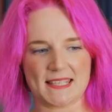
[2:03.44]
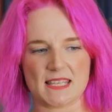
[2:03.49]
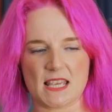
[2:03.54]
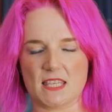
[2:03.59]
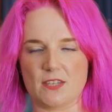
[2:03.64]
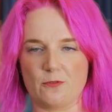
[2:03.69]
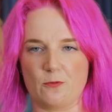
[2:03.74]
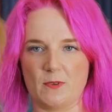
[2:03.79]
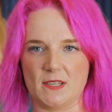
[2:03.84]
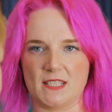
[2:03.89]

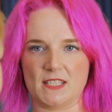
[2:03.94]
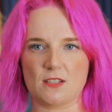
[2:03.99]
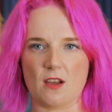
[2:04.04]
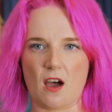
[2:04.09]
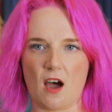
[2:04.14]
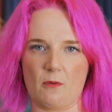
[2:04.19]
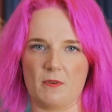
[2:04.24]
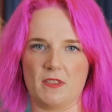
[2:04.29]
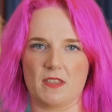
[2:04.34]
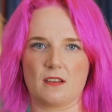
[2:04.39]
easiest if we
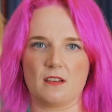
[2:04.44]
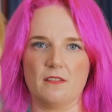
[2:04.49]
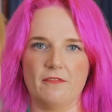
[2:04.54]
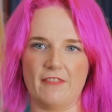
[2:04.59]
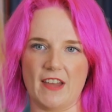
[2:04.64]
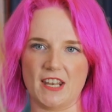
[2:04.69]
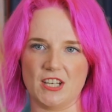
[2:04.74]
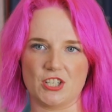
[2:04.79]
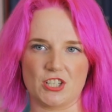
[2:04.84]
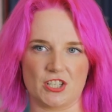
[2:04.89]
start with a
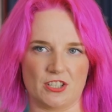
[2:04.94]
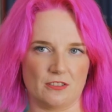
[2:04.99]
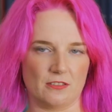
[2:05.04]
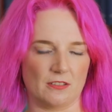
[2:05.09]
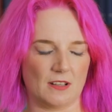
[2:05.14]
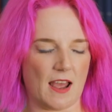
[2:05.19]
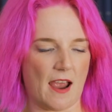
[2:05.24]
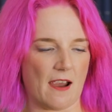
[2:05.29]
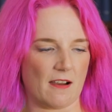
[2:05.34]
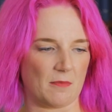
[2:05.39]

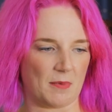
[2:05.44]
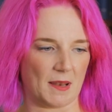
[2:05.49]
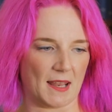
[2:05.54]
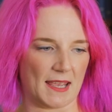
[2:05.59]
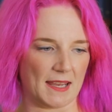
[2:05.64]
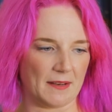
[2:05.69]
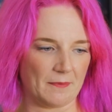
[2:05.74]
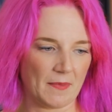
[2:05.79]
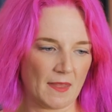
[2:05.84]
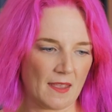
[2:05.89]
conventional
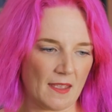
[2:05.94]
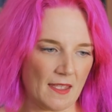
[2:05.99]
aeroplane.